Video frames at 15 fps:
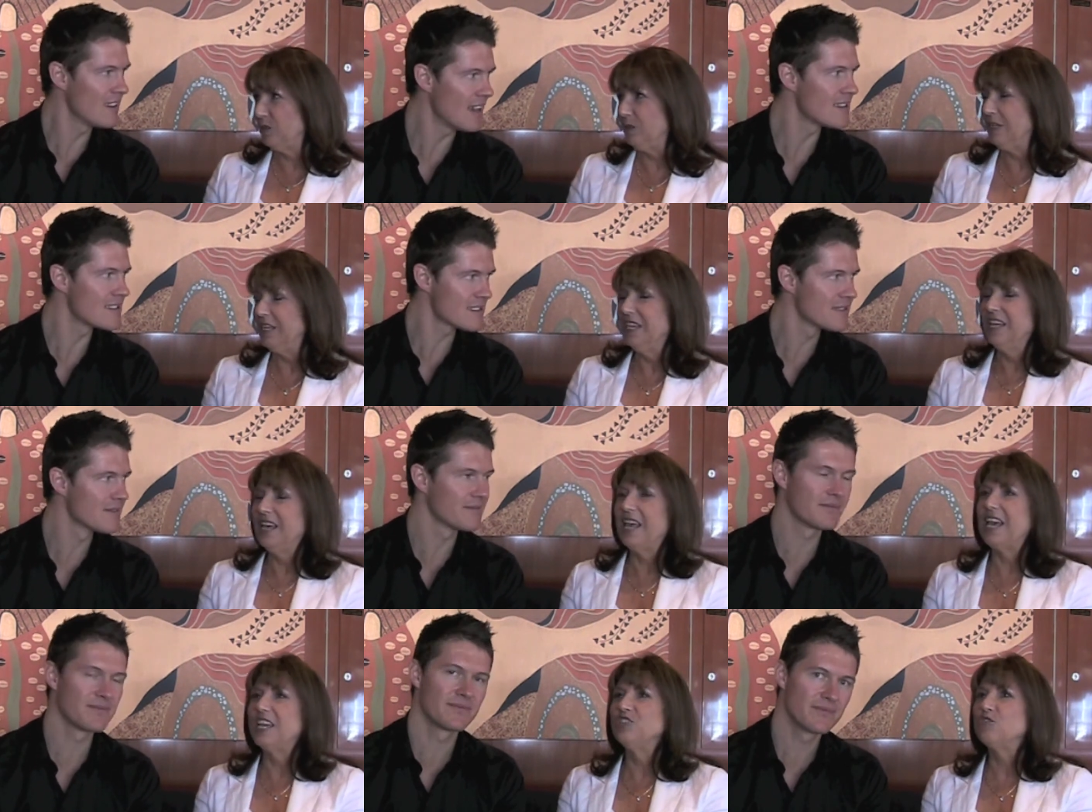Speaker 1: Yes.
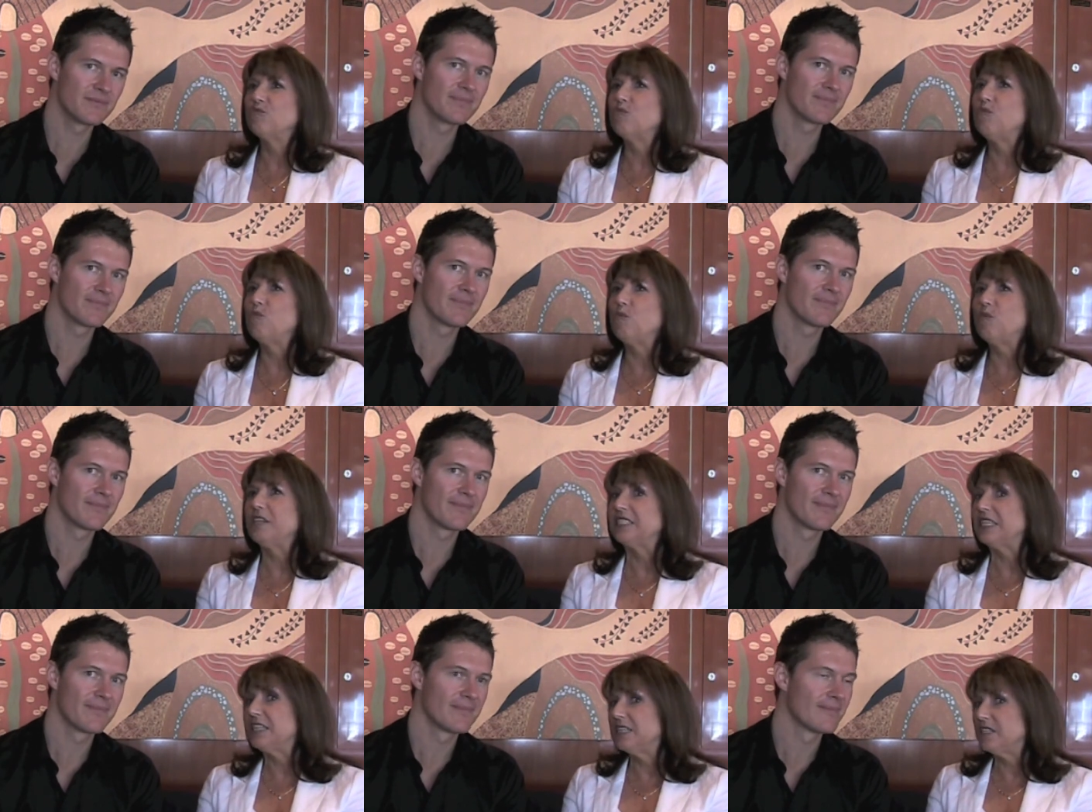And you're
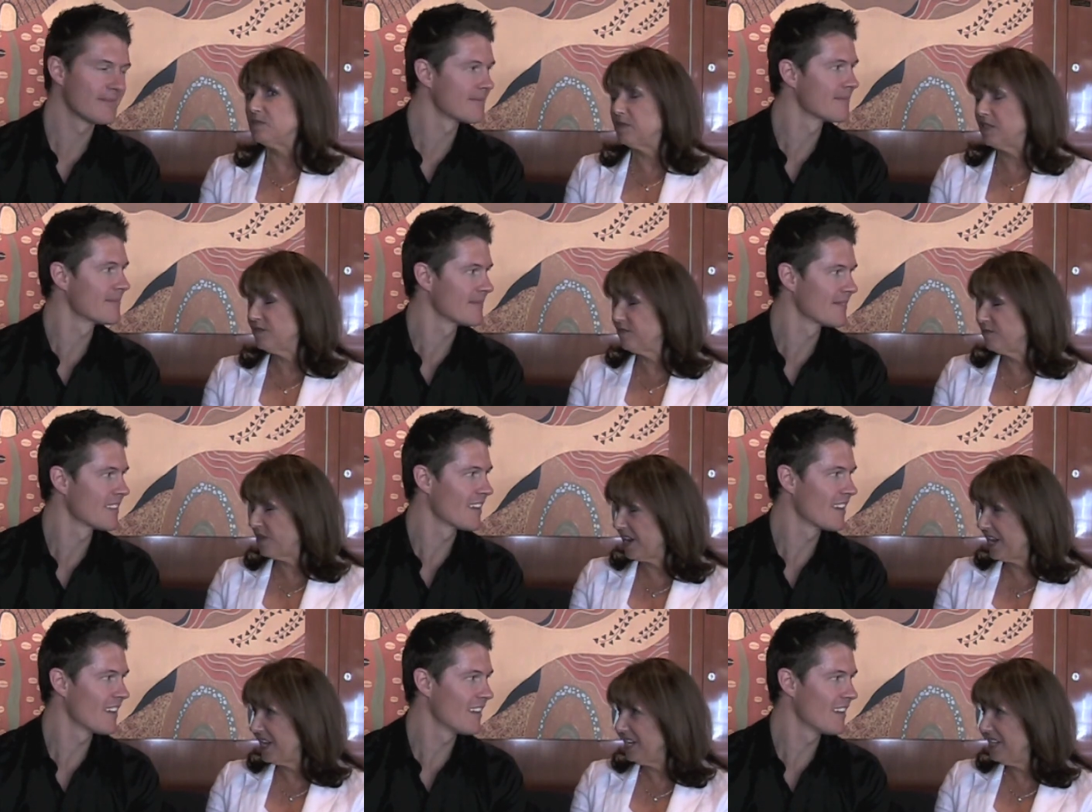always a little bit
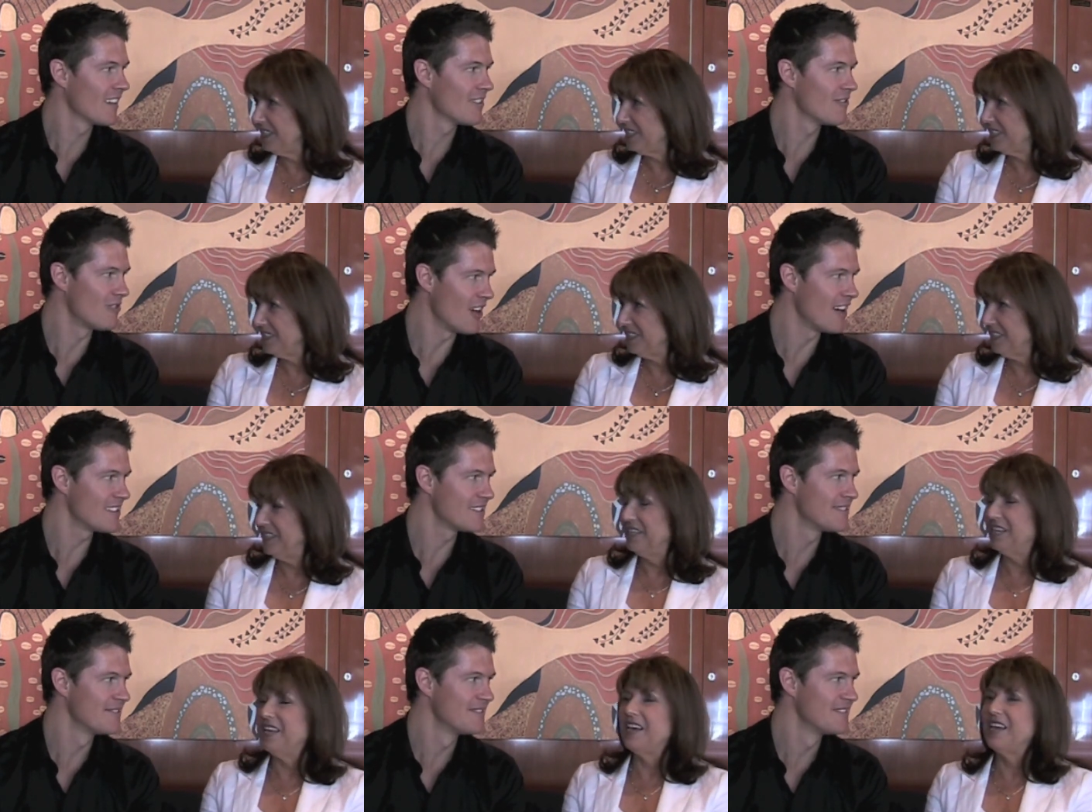afraid.
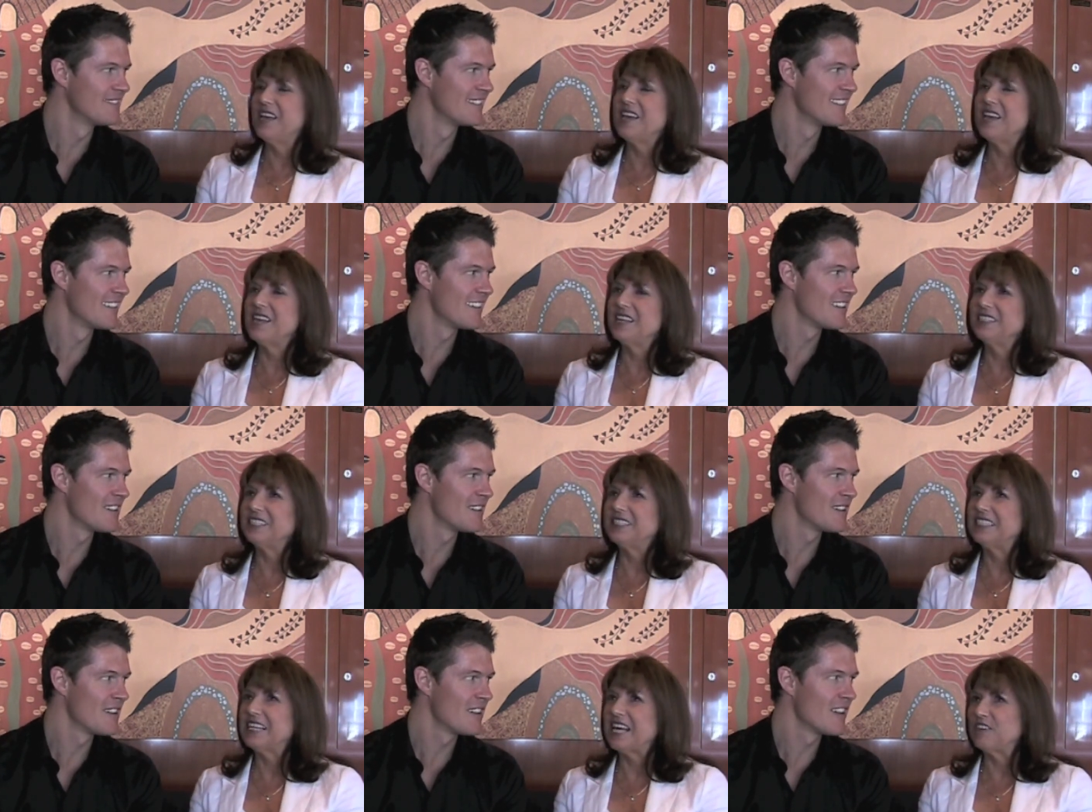Right. And
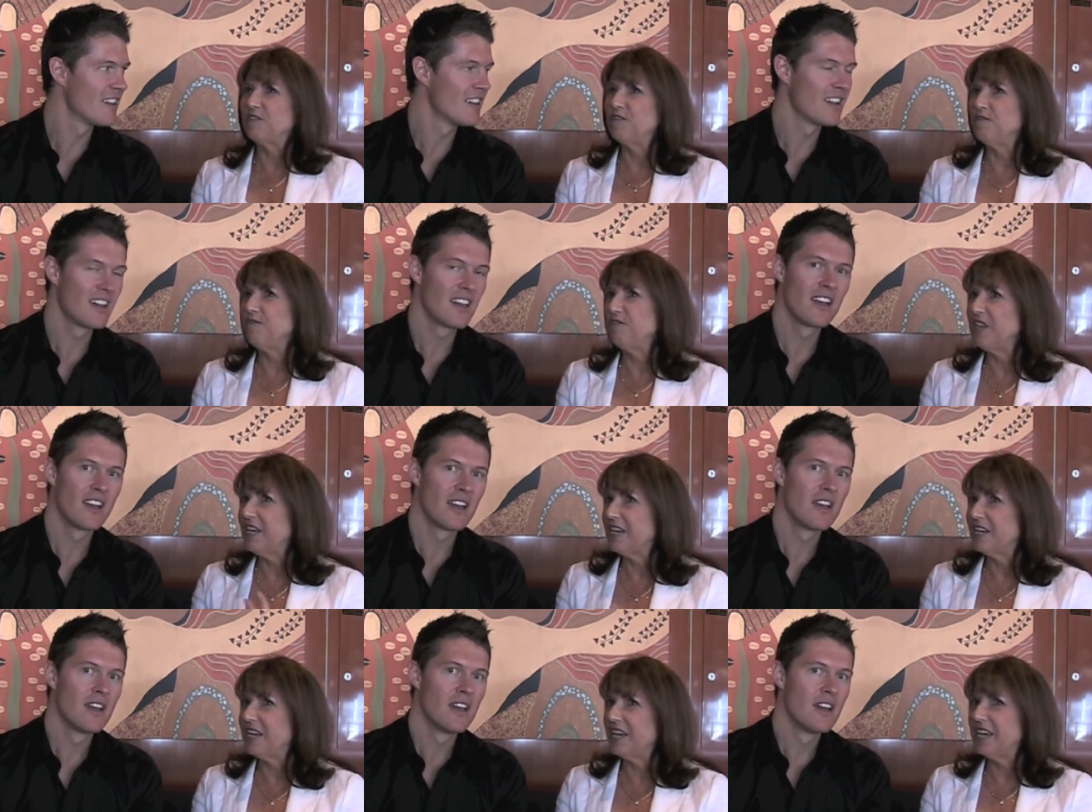it's that
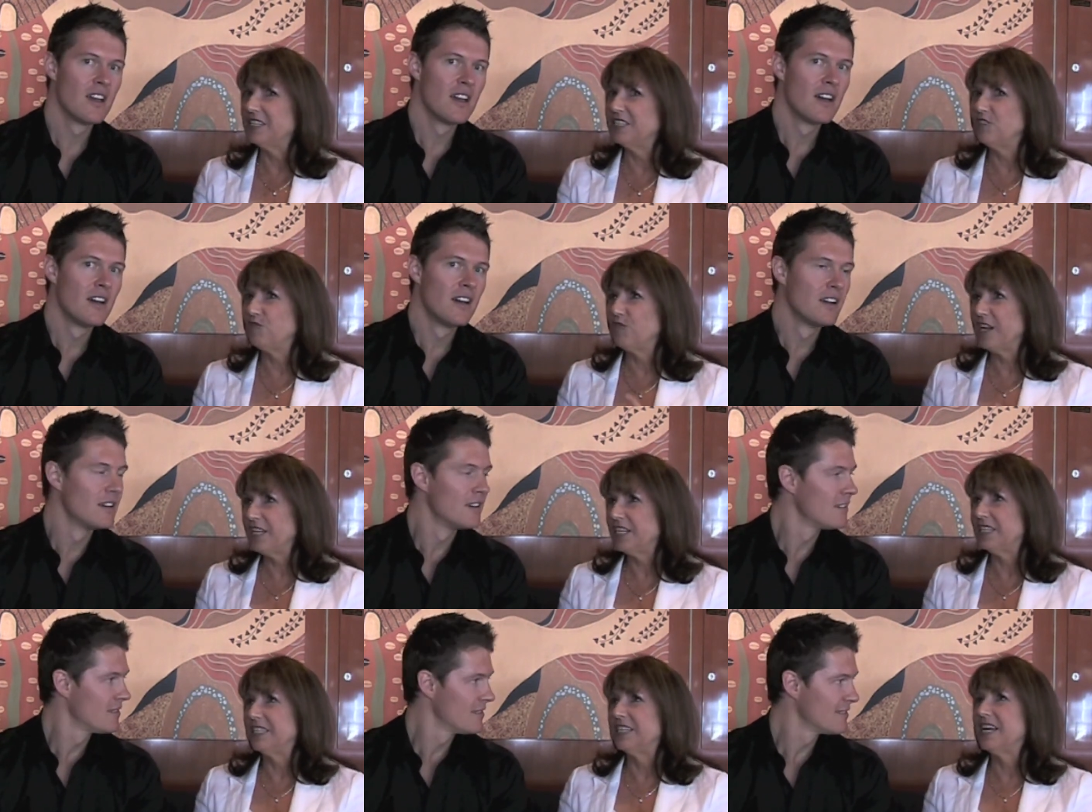fear and
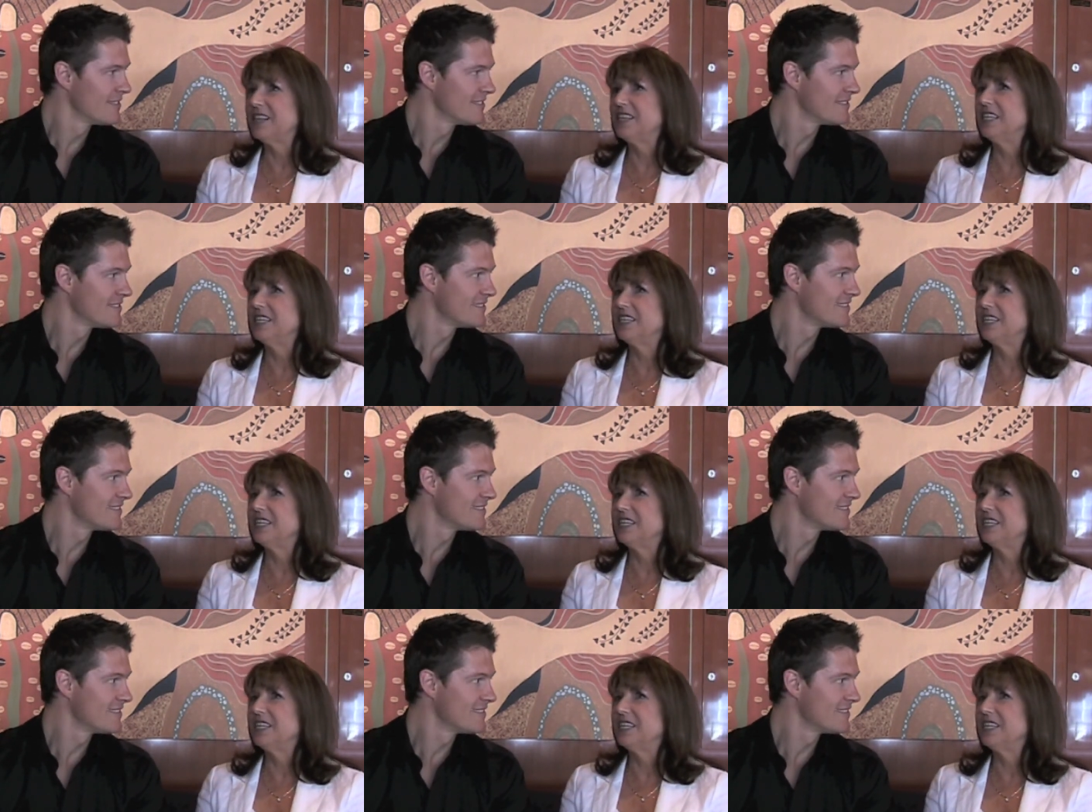adrenaline, I think,